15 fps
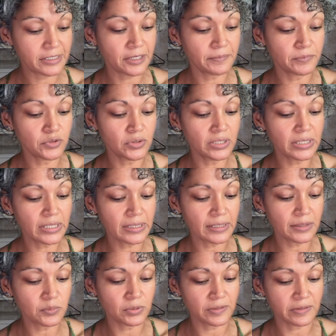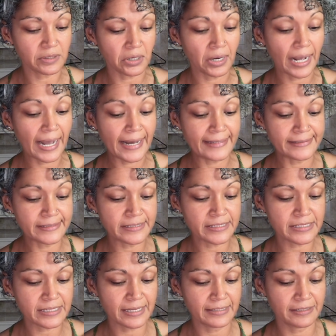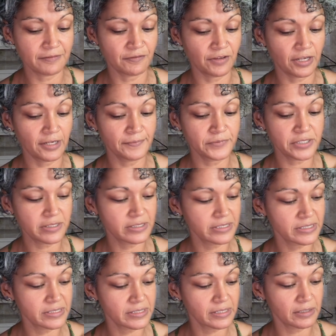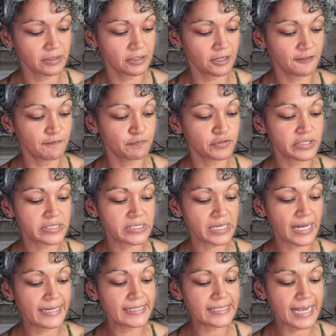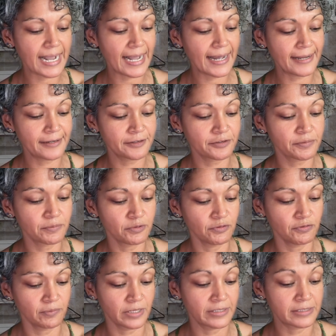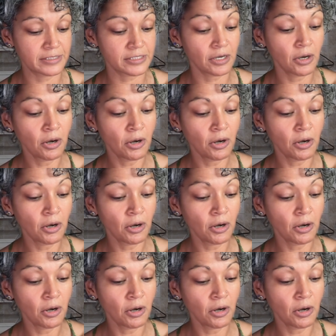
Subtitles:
communicated with their hands and developed the skill of precise hand movements,